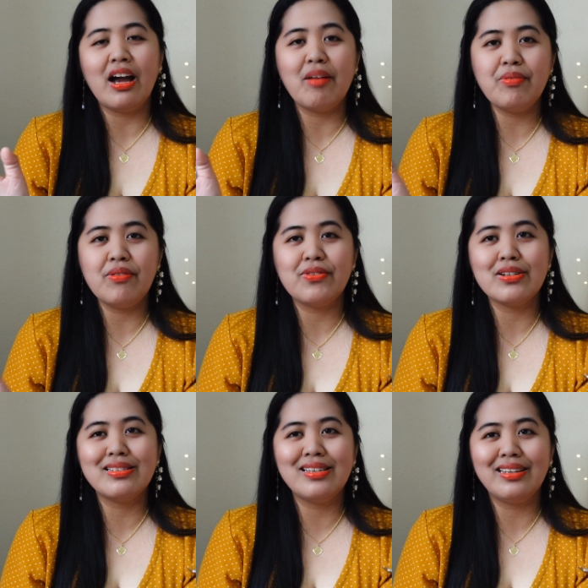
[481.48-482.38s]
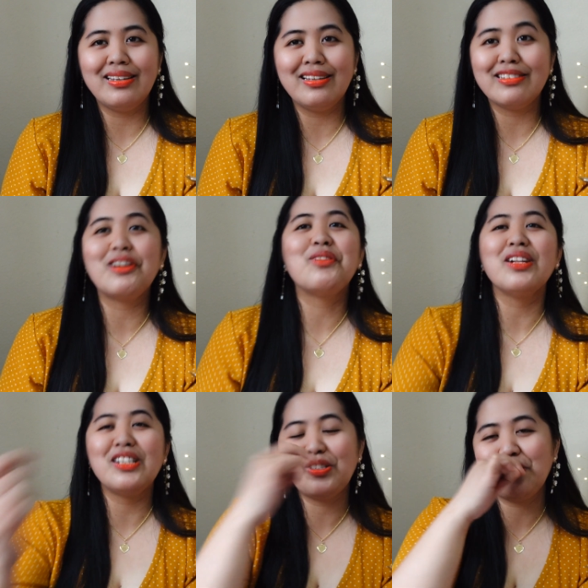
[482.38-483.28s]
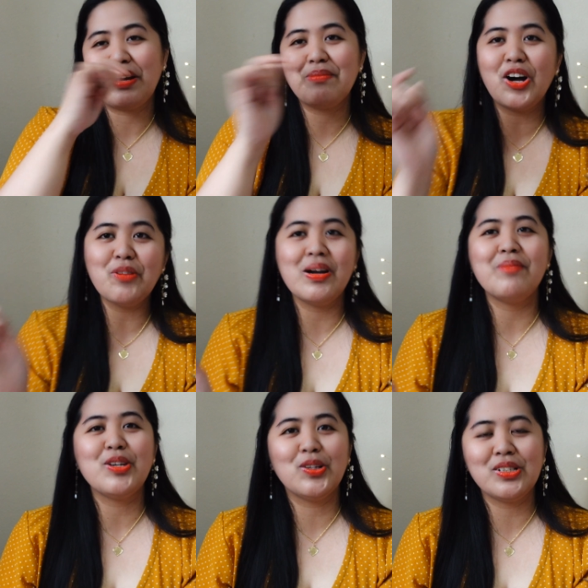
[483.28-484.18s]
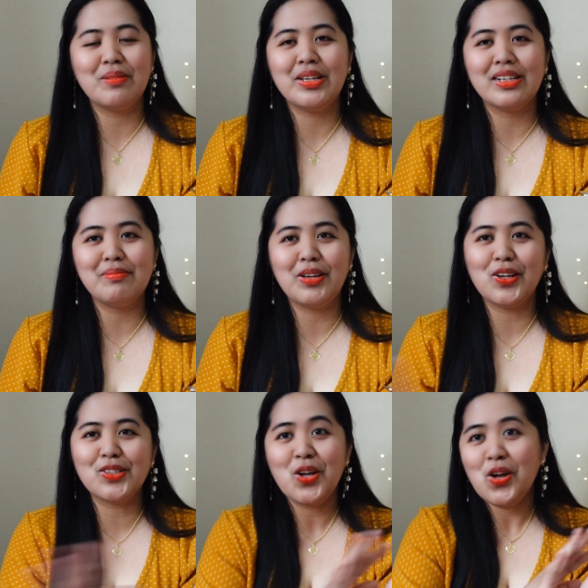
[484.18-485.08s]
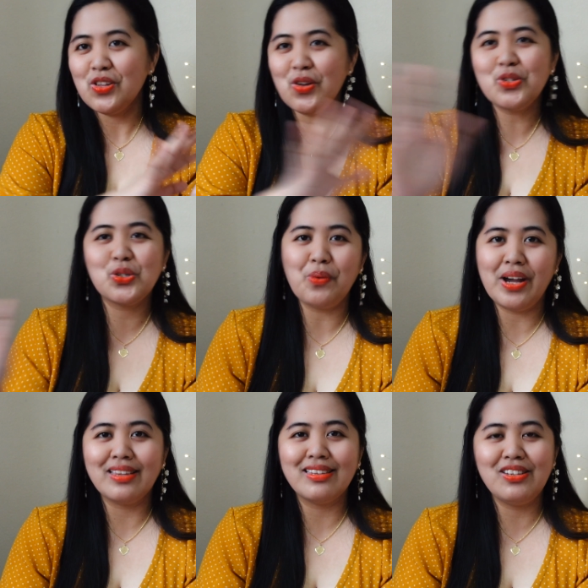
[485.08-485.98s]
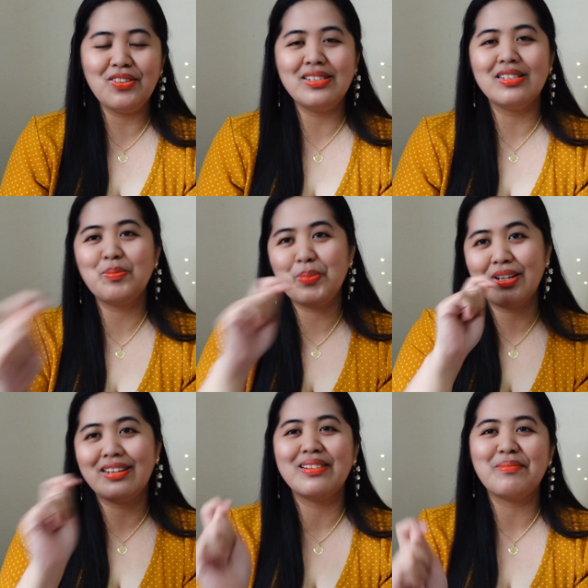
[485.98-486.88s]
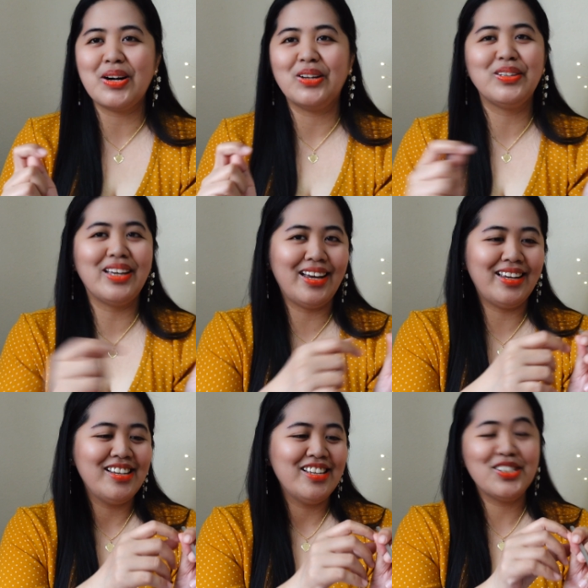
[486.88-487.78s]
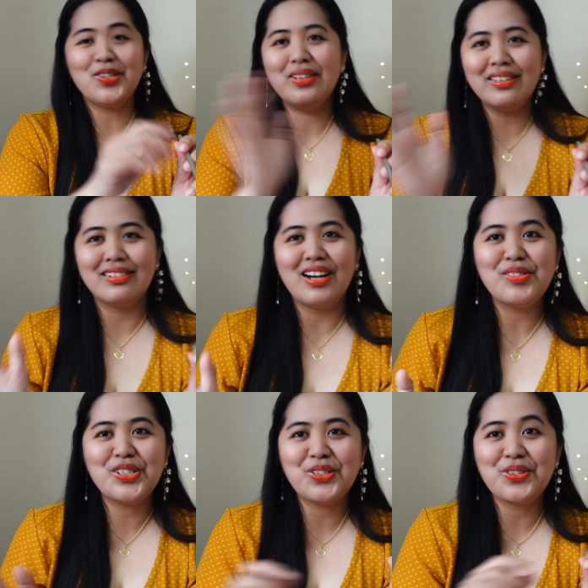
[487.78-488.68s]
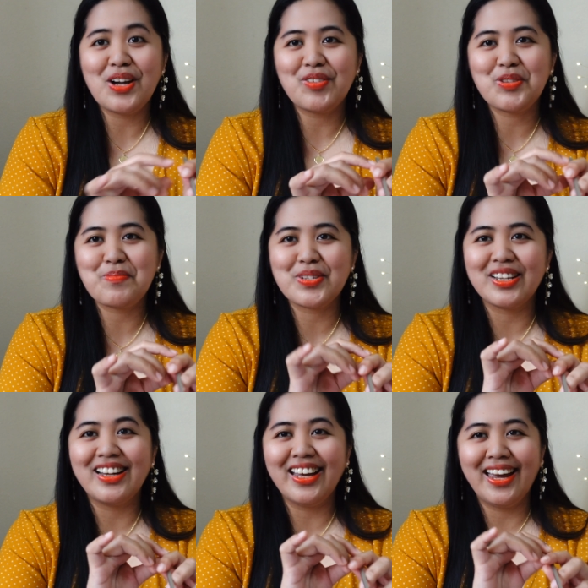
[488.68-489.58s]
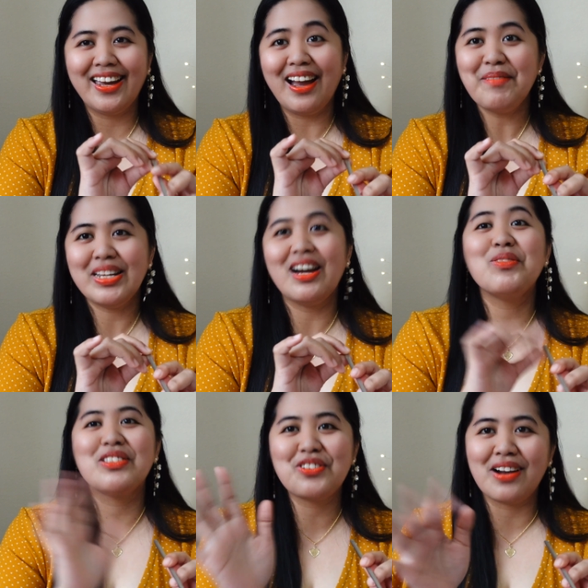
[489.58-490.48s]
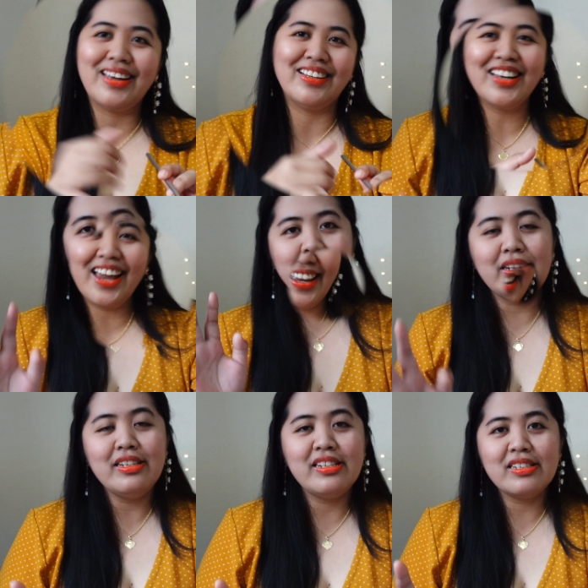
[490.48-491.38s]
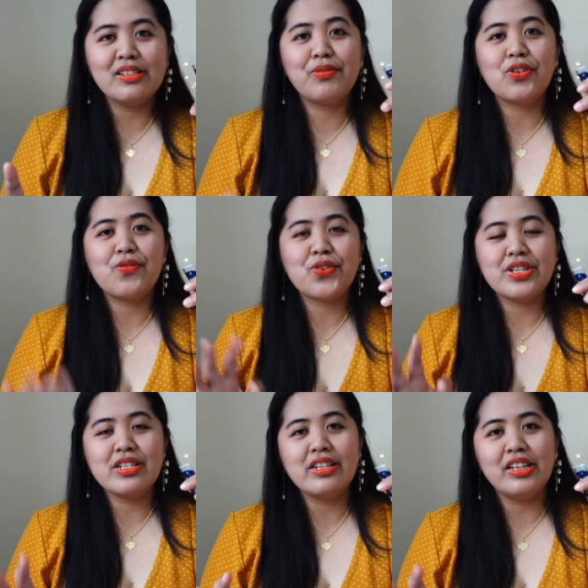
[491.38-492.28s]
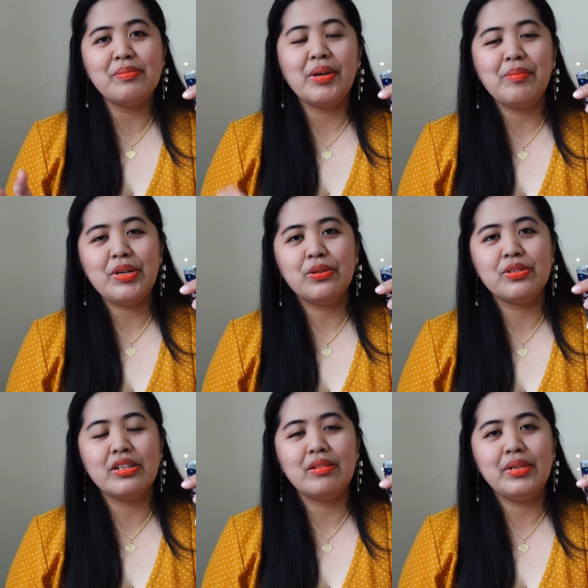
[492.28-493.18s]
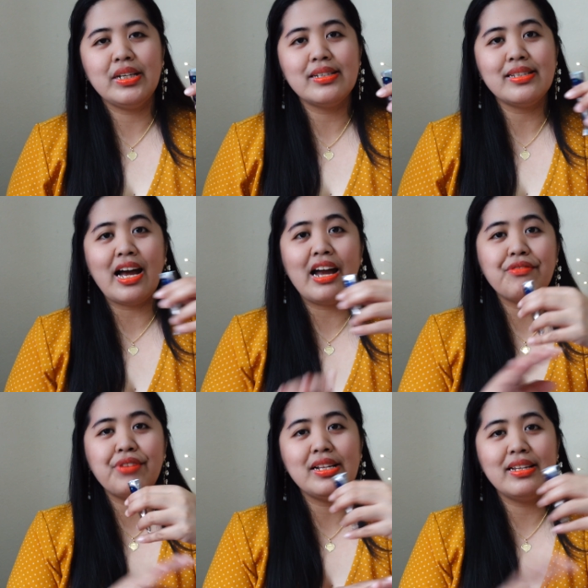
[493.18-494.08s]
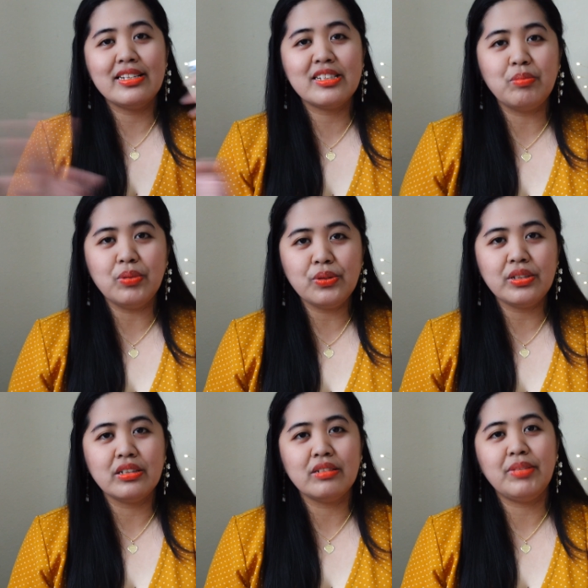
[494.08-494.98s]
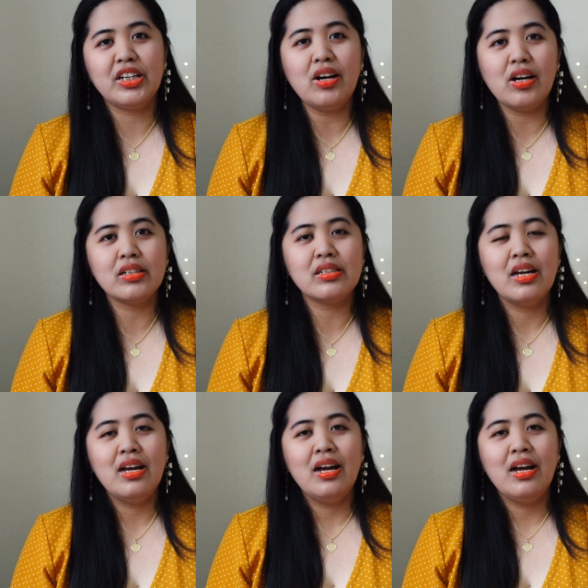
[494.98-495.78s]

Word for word: I prefer taking it directly to my mouth, my amigos and amigas, because no sweat, you can just put it in the mouth, okay? So later I will show you how to put it, okay? I mean, I will try it. Taking this for fourteen days, my amigos and amigas, I feel less bloated because